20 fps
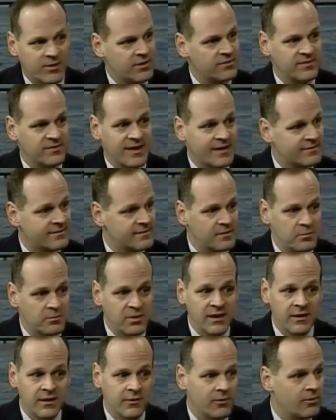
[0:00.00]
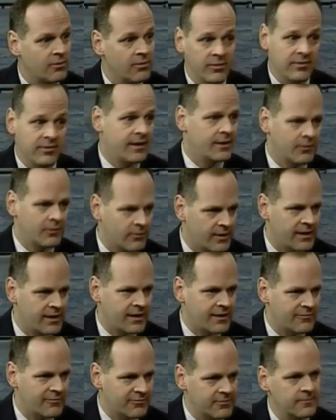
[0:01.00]
because that's an appeal they don't
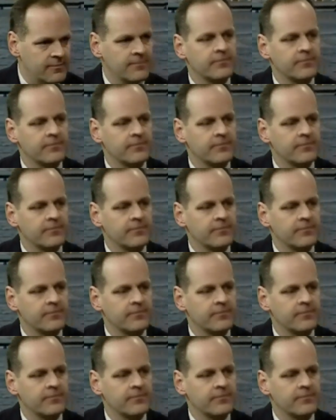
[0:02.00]
have.